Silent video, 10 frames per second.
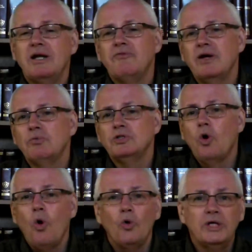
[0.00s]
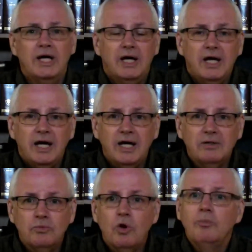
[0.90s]
Matter of fact, we're told
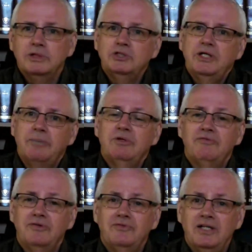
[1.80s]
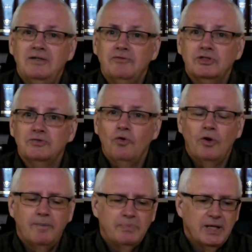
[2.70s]
in Romans chapter 15 and verse 4,